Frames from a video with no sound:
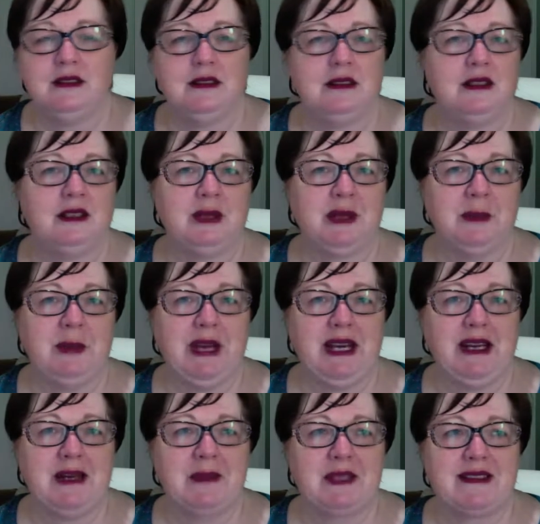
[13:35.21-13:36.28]
or I'm
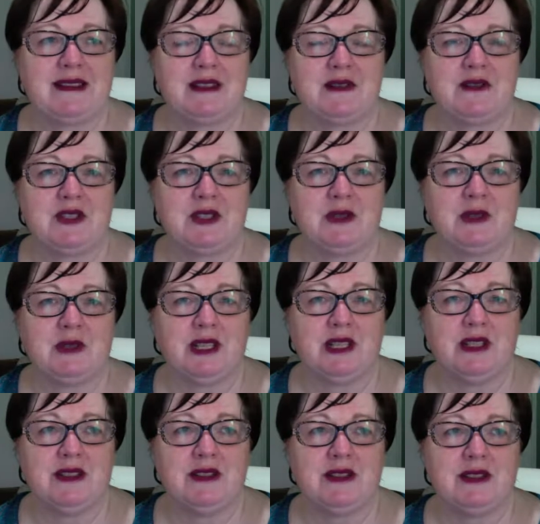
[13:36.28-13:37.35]
comparing myself to what I
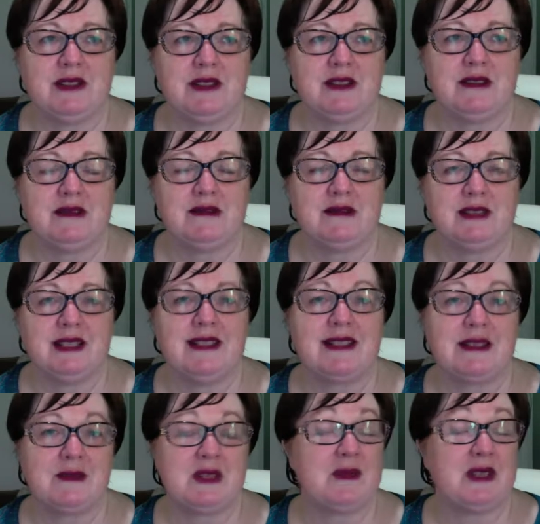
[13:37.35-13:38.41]
used to do. And
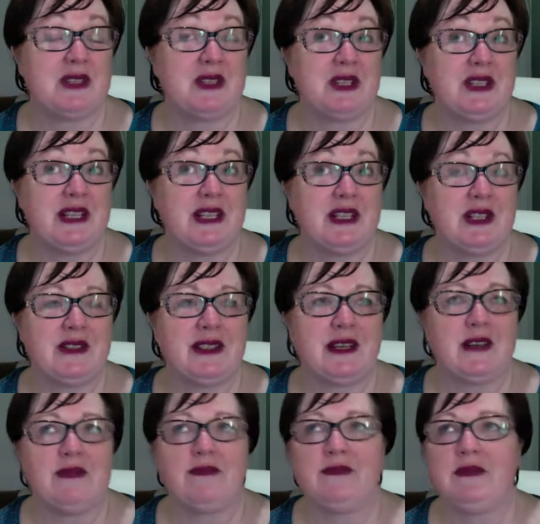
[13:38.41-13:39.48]
sometimes I do that to
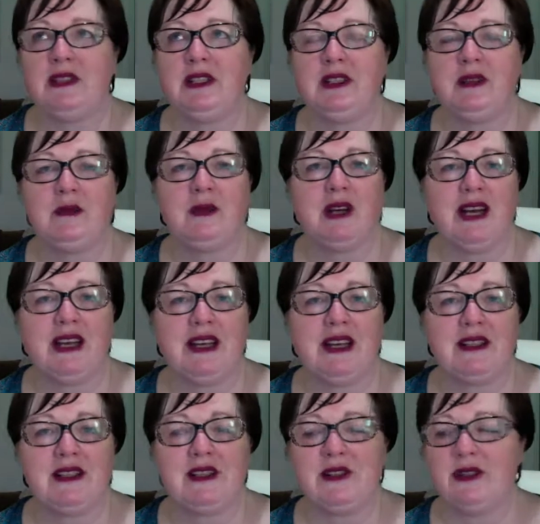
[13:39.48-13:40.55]
myself, you know, why
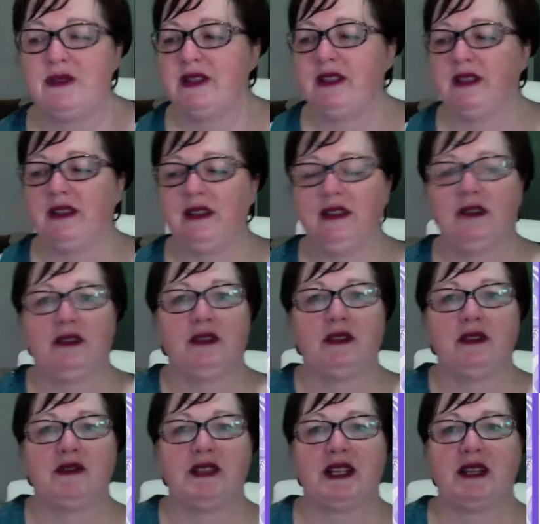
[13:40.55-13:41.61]
aren't you doing it? You
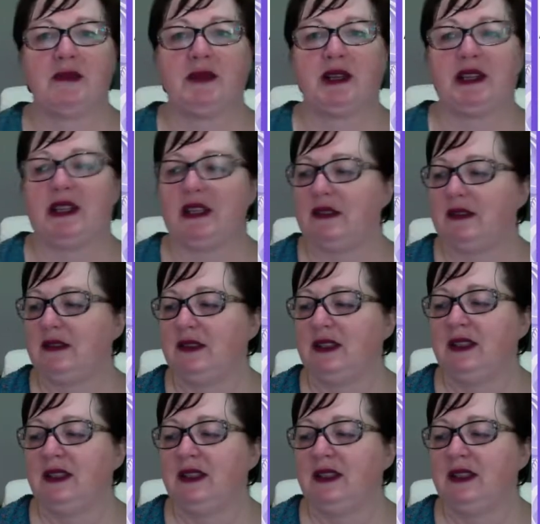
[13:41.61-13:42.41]
could have done it by now.